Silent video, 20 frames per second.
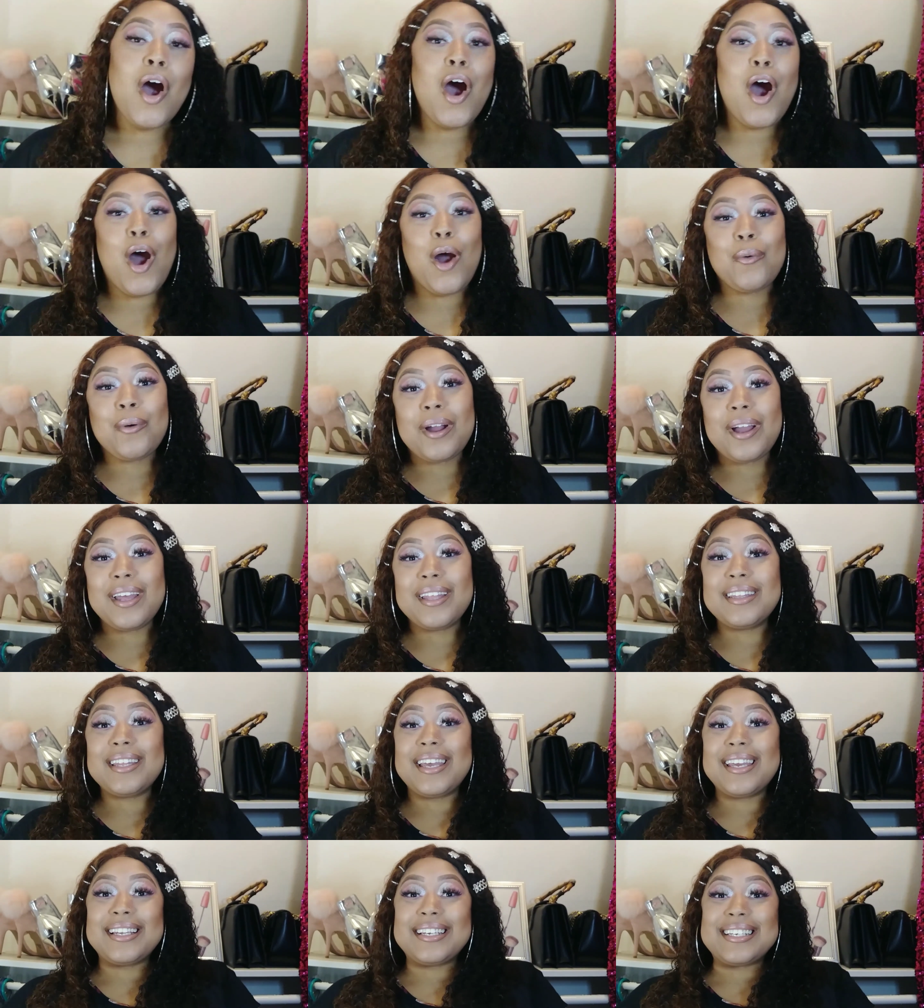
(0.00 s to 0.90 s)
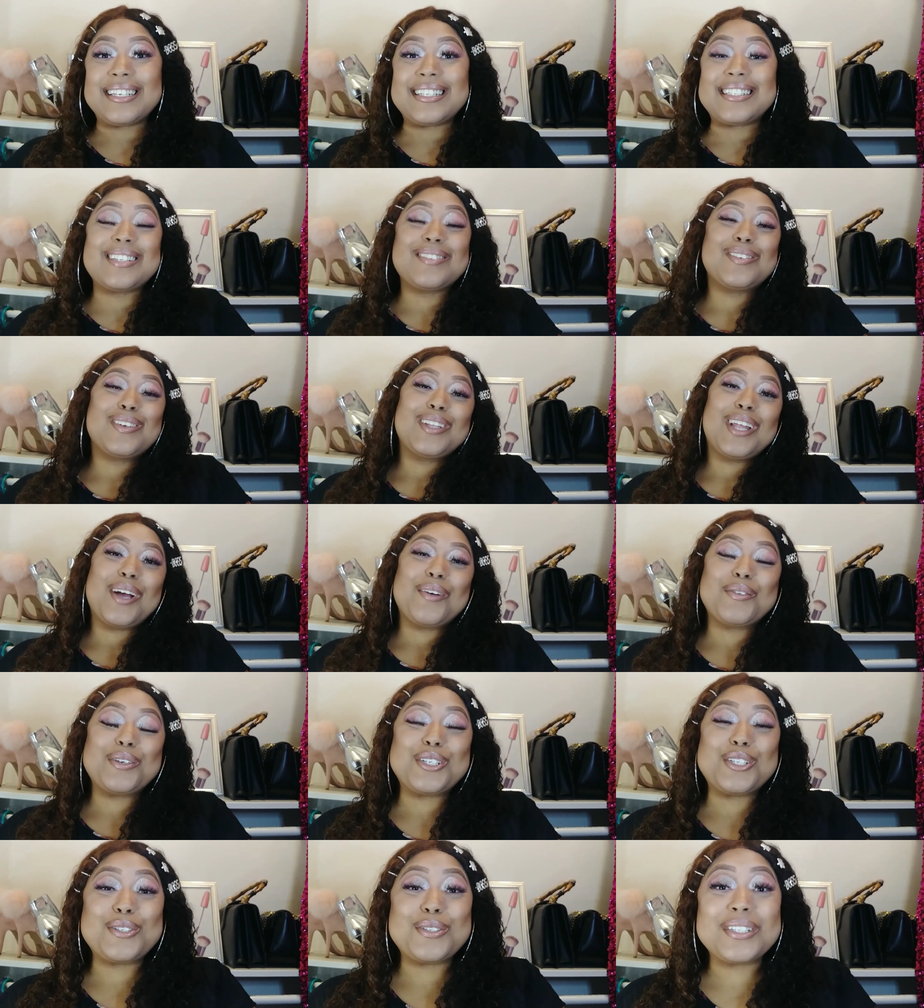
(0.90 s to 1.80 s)
All right, ladies, if you like
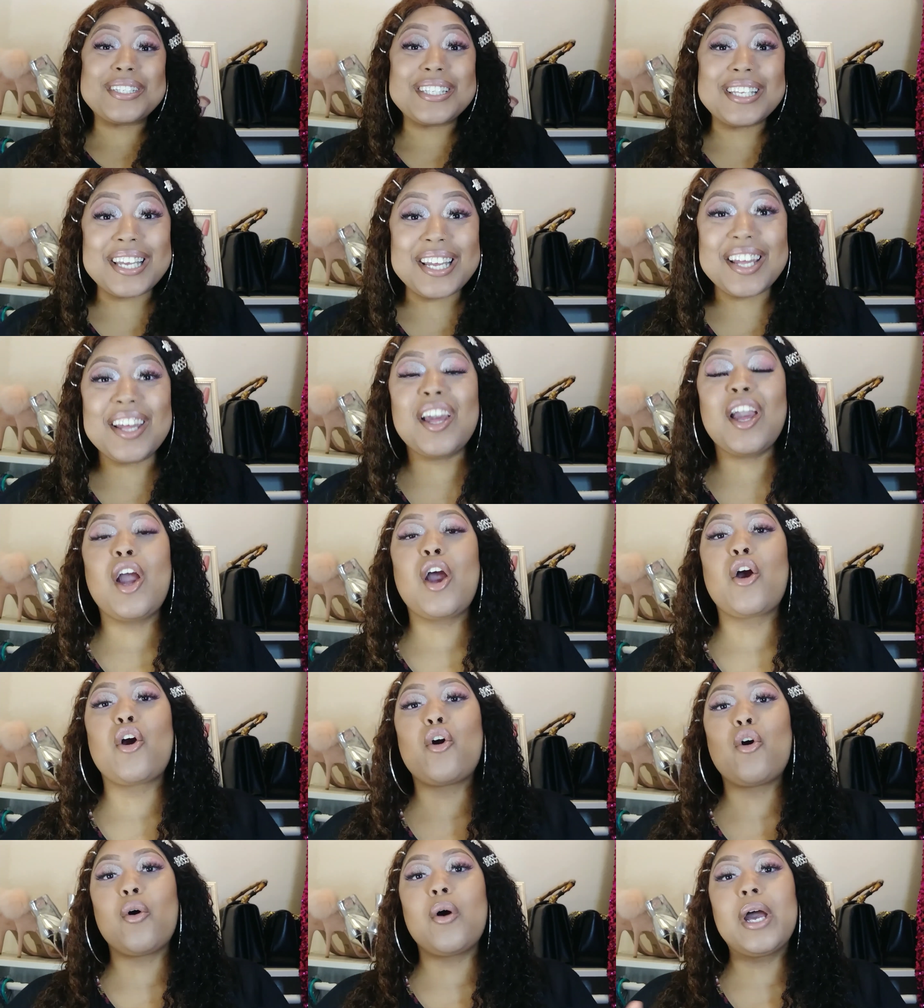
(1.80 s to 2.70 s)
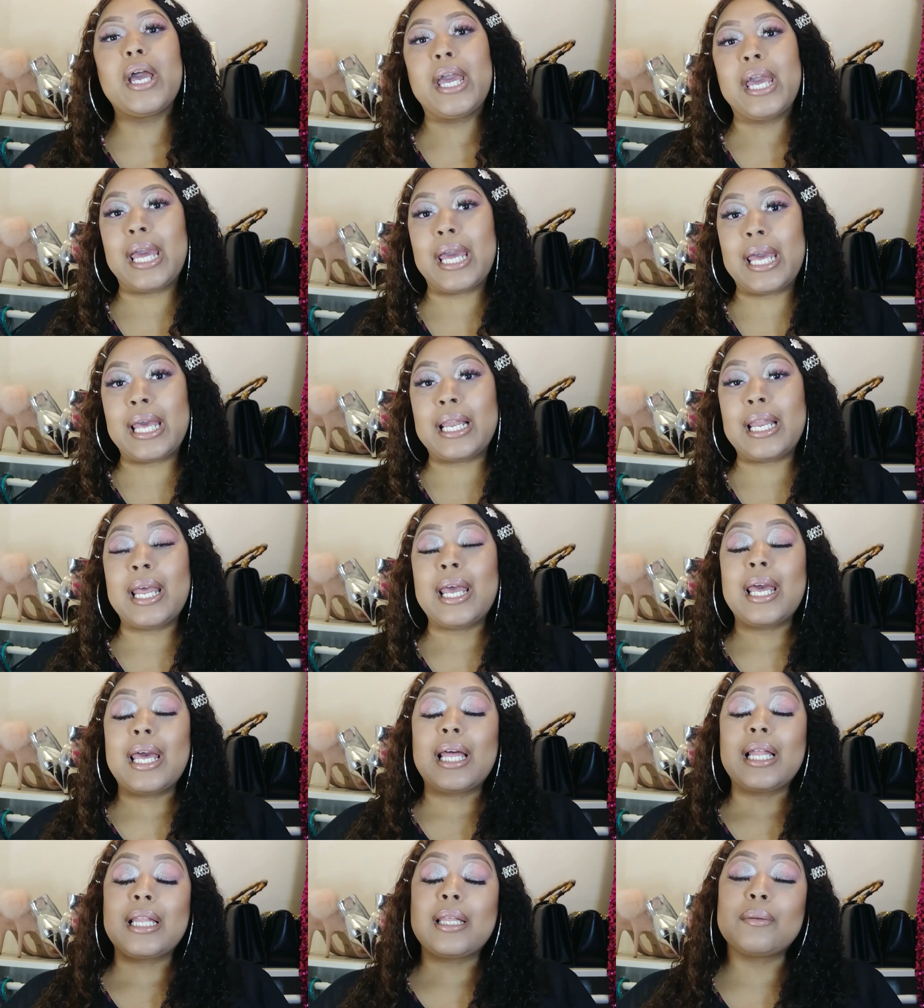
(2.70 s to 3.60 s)
what you see, go ahead,
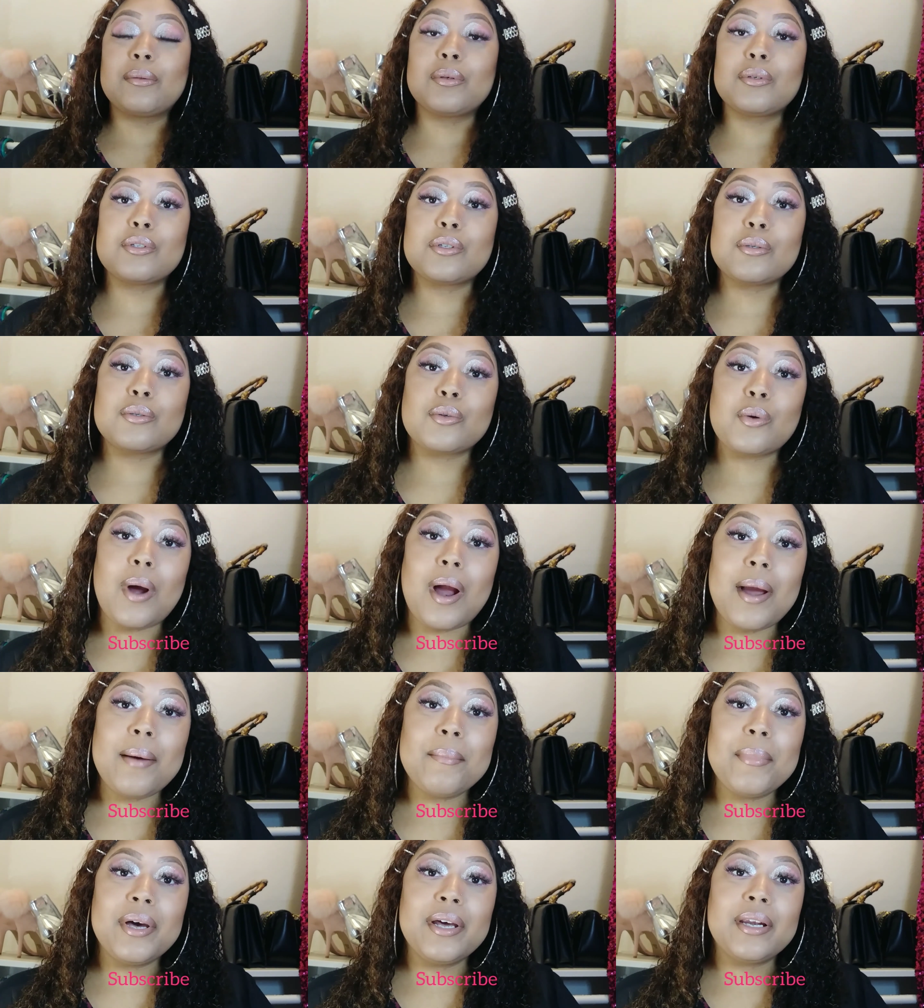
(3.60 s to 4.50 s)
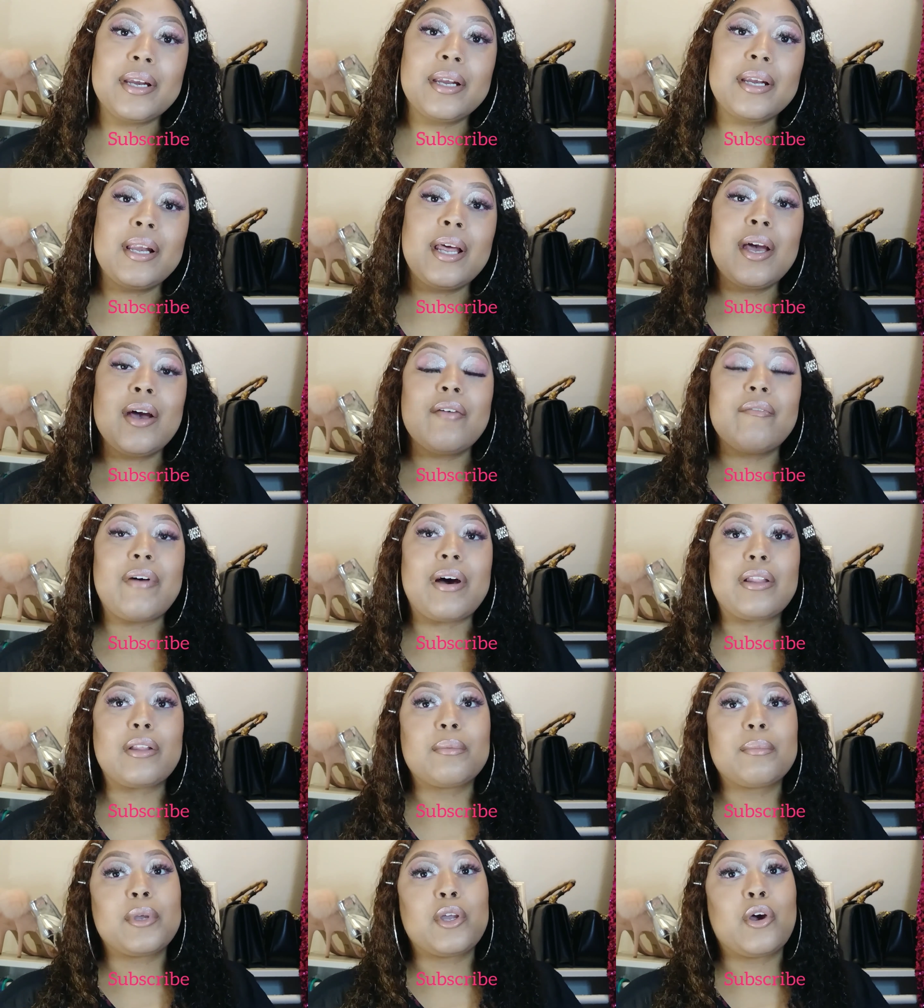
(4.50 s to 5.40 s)
click the subscribe button,
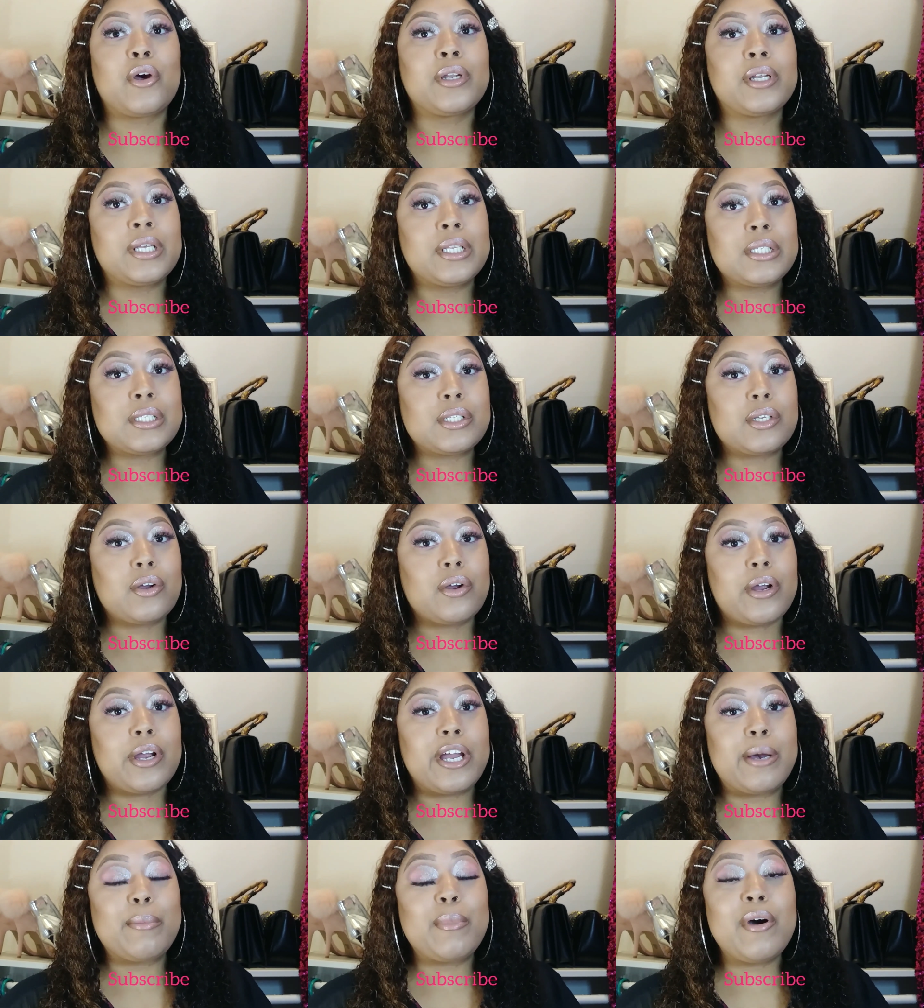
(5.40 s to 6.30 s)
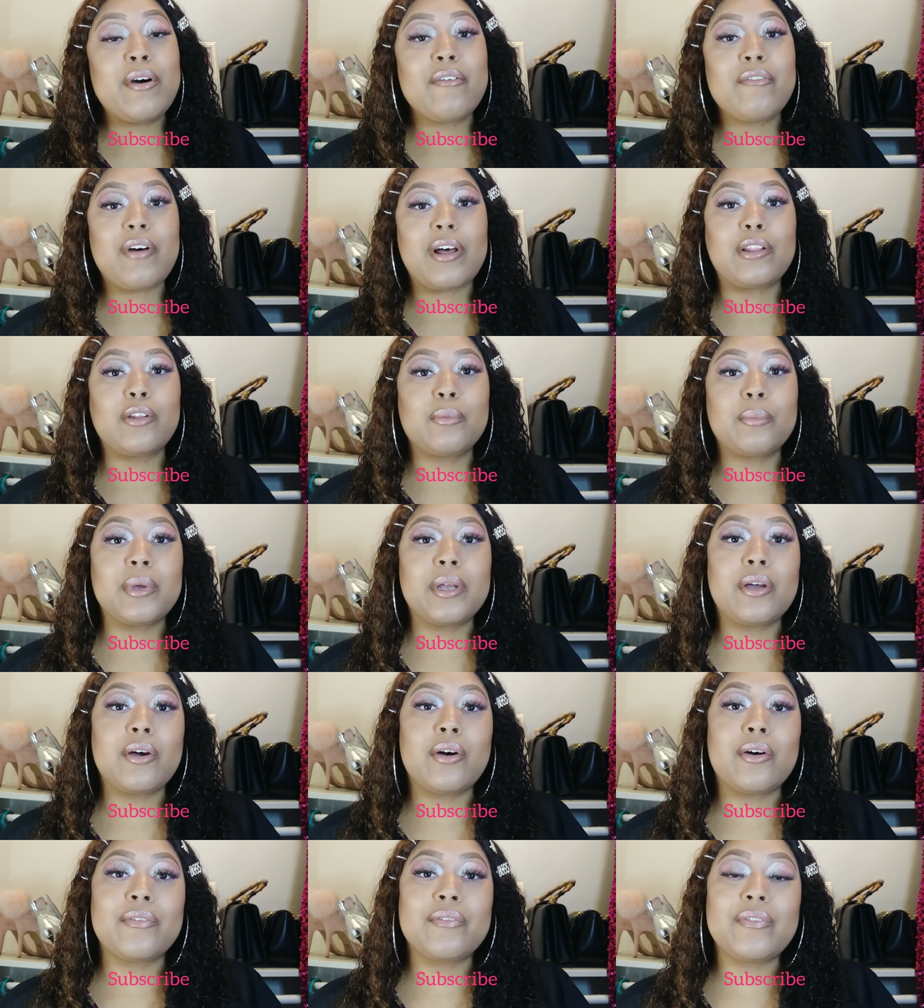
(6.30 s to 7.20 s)
follow me on Instagram, follow
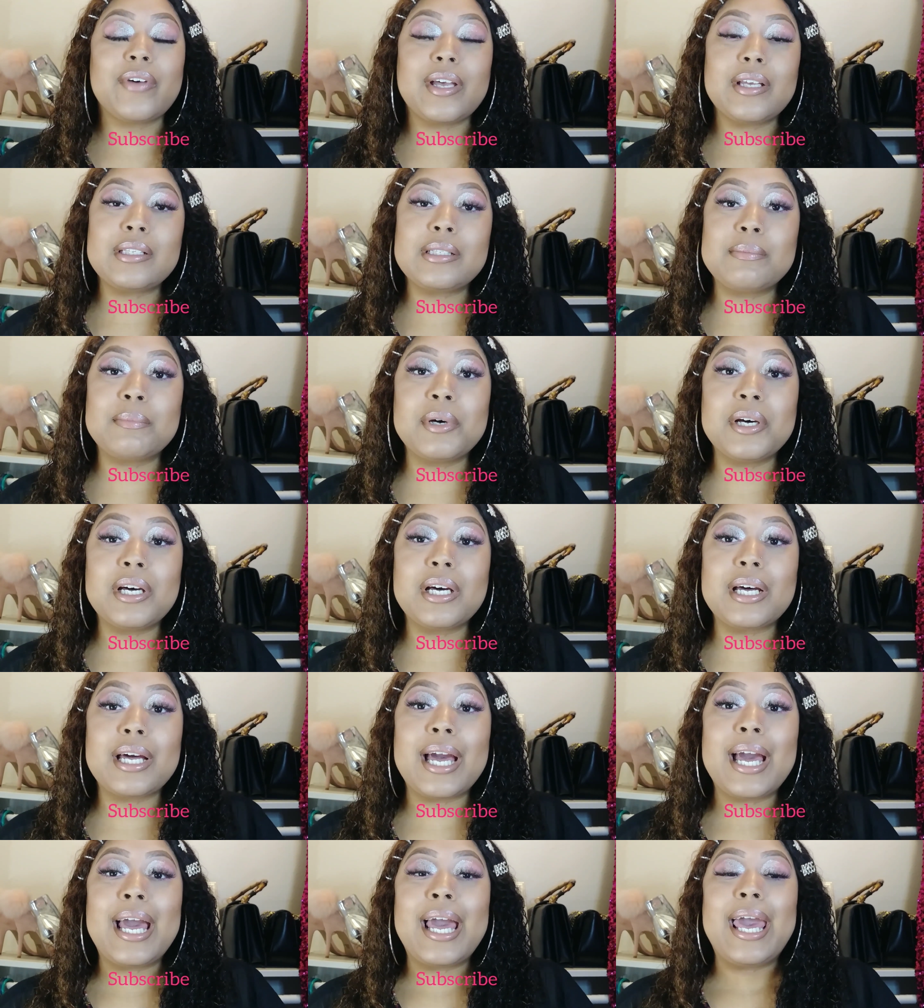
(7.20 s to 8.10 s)
me on Facebook,